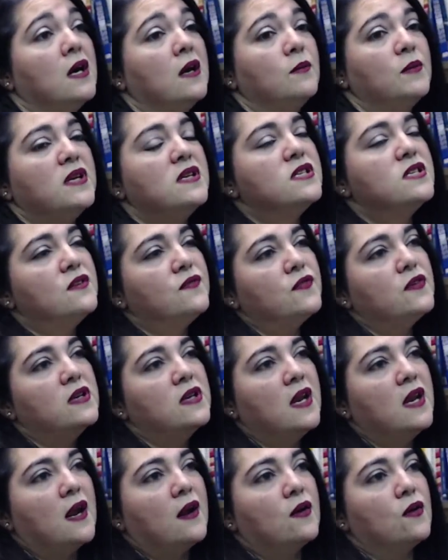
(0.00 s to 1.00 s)
in different
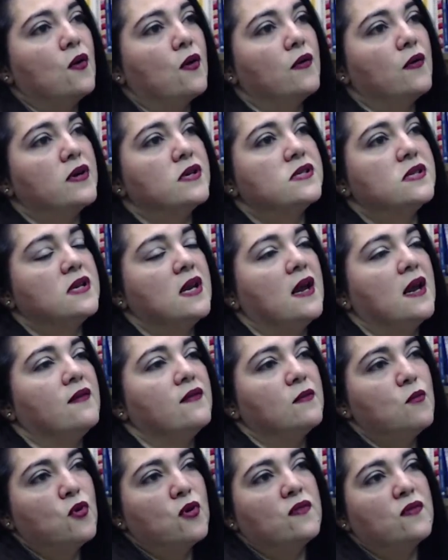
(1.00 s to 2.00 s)
categories, and have
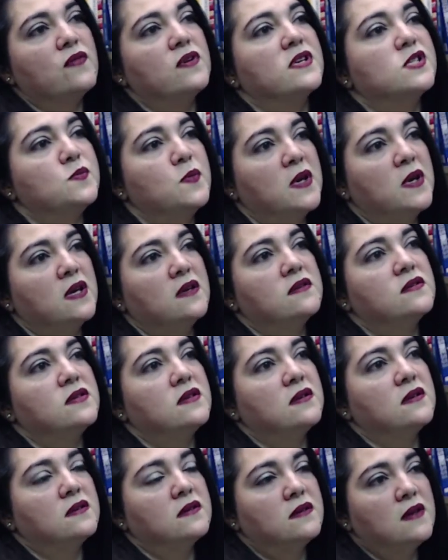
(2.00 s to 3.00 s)
it more of an expand to
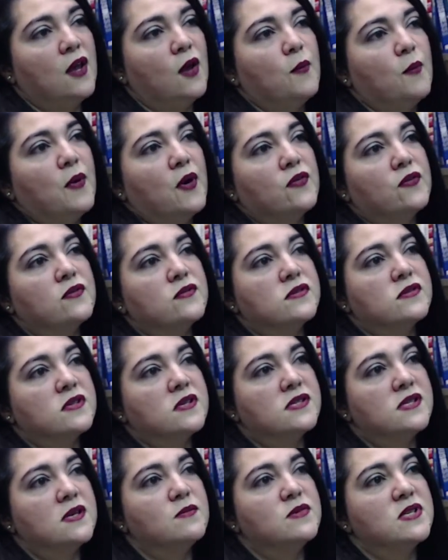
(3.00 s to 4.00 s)
help others.
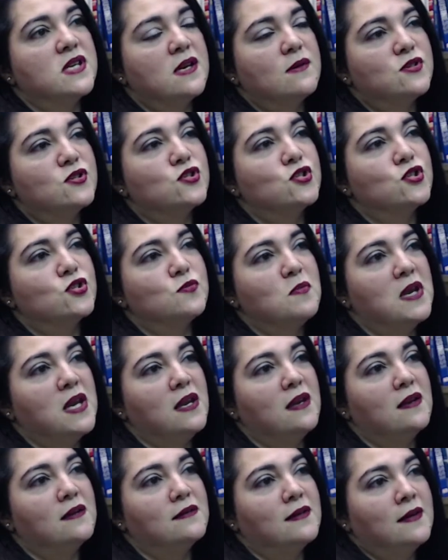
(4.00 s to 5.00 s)
Because sometimes it's just me,
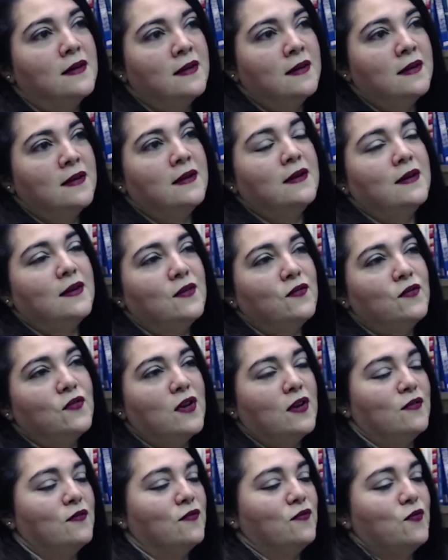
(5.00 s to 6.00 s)
and if you
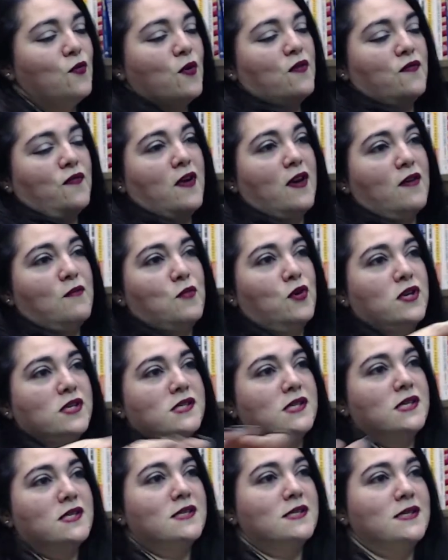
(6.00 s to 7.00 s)
got 4 or 5
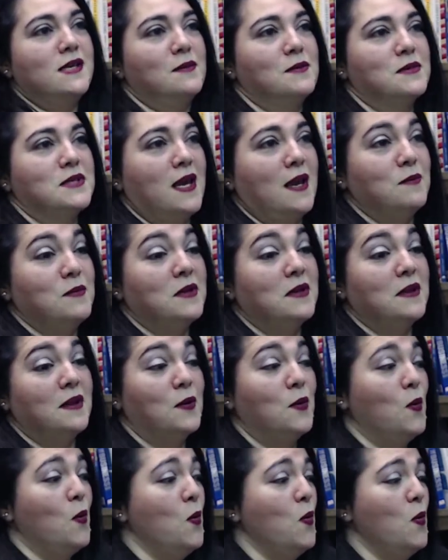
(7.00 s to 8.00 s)
bookings at the same time, you're
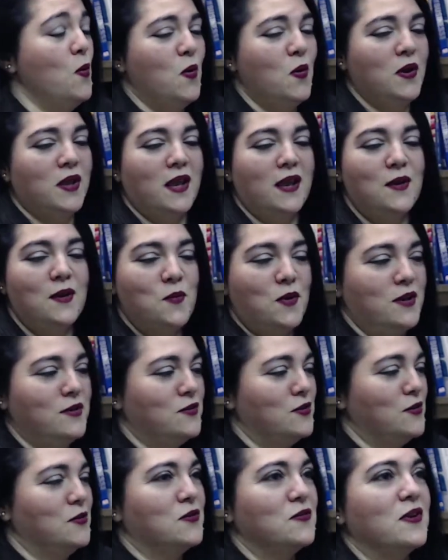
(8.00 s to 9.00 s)
like, whew, okay, 1,
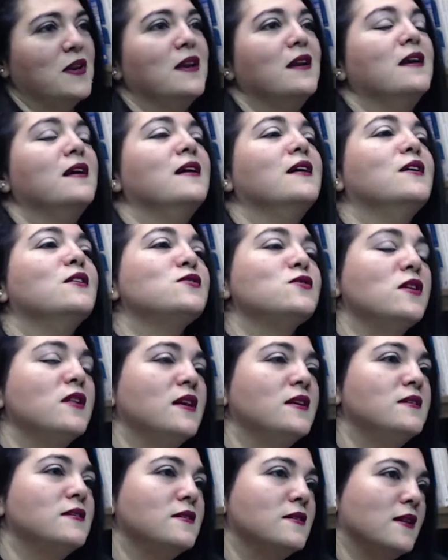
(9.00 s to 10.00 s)
2, 3. So I
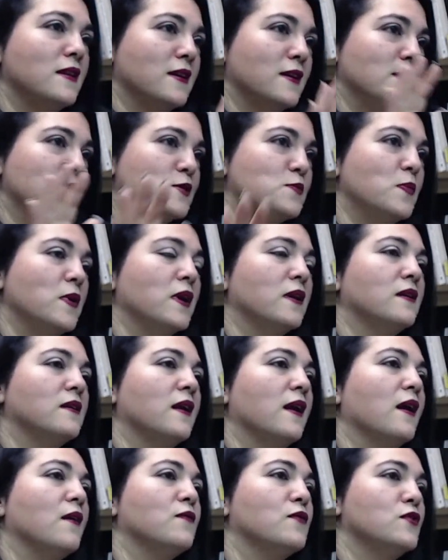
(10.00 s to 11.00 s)
like to expand and
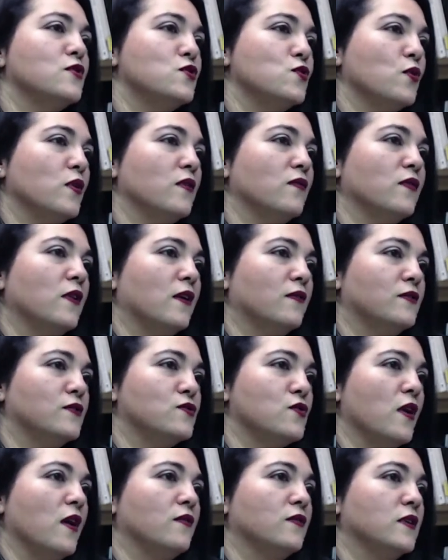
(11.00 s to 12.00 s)
have the joy of love of
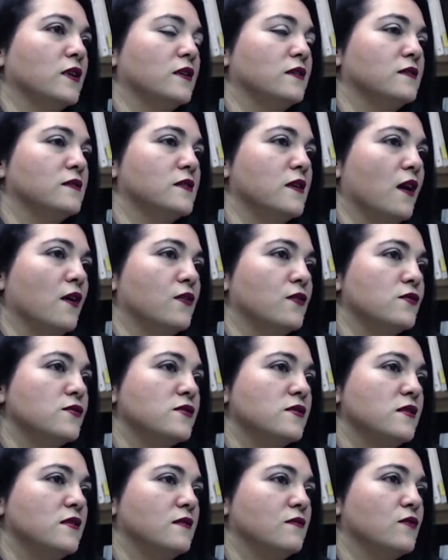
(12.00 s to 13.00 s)
traveling to
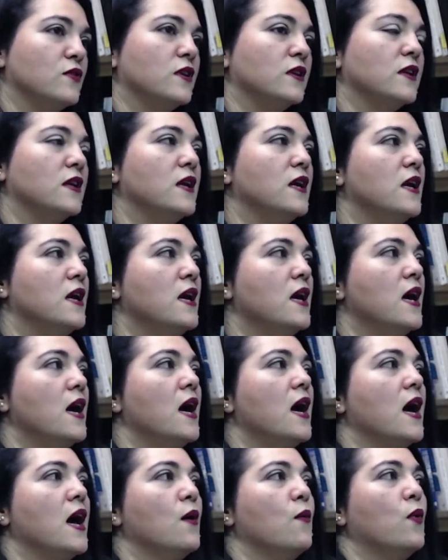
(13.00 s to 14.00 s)
others. And really,
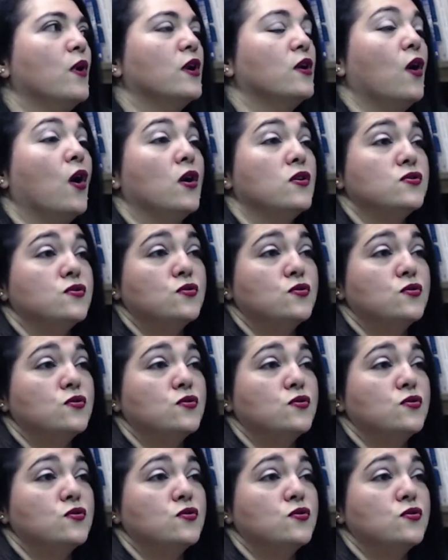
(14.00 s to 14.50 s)
I want to also